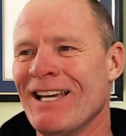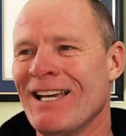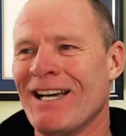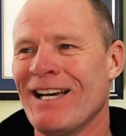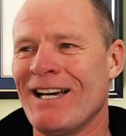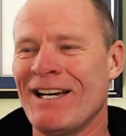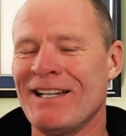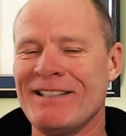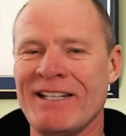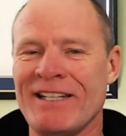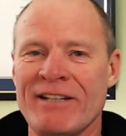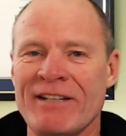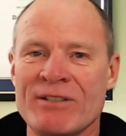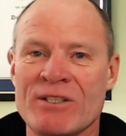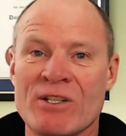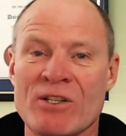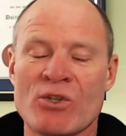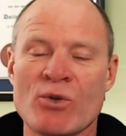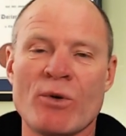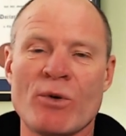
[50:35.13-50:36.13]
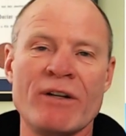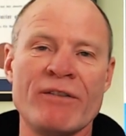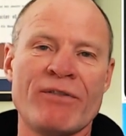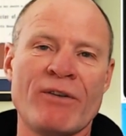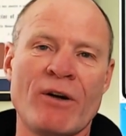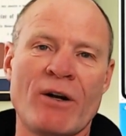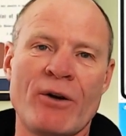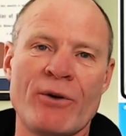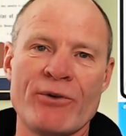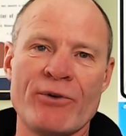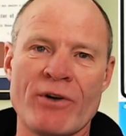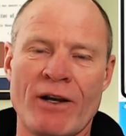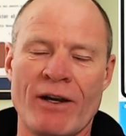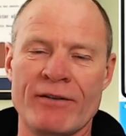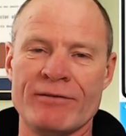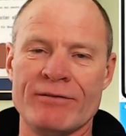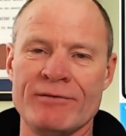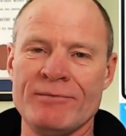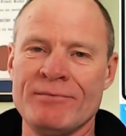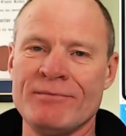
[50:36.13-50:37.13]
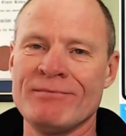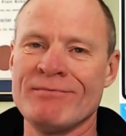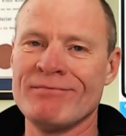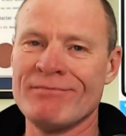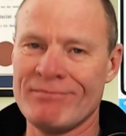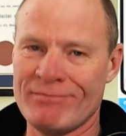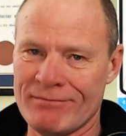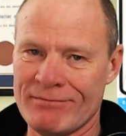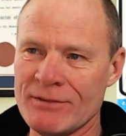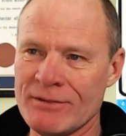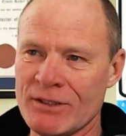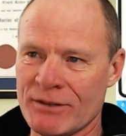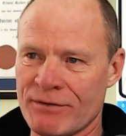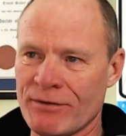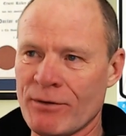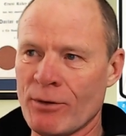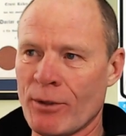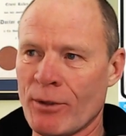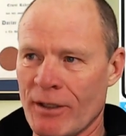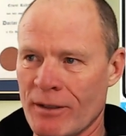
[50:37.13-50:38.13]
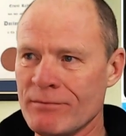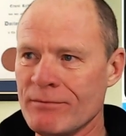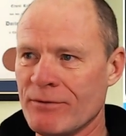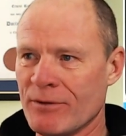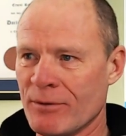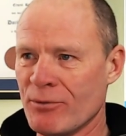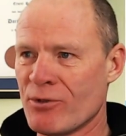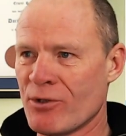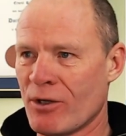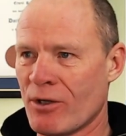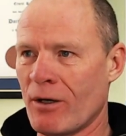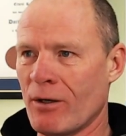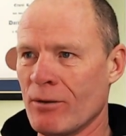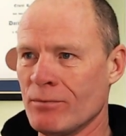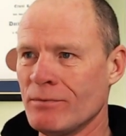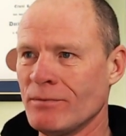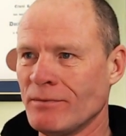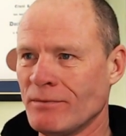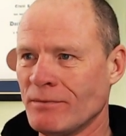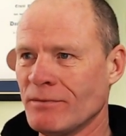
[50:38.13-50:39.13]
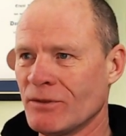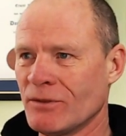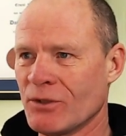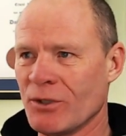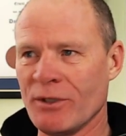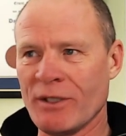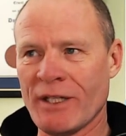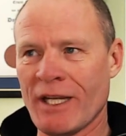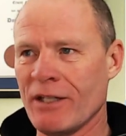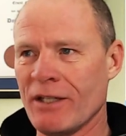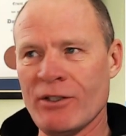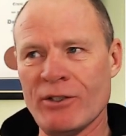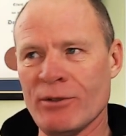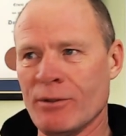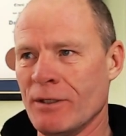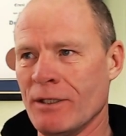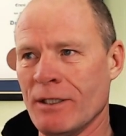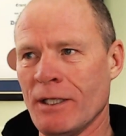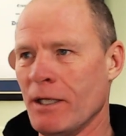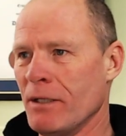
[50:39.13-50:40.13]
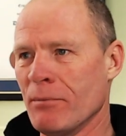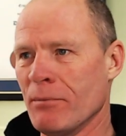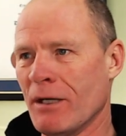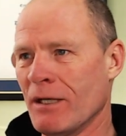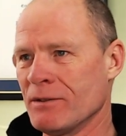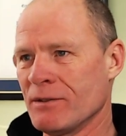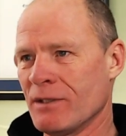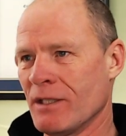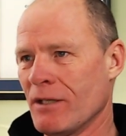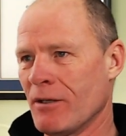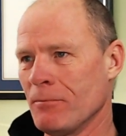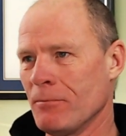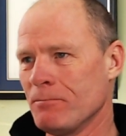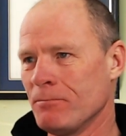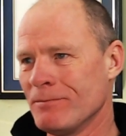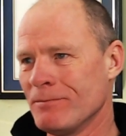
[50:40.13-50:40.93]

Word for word: uh, Dave, it's a 24 hour drive to Florida from Toronto. So you can't do it at 80 miles an hour.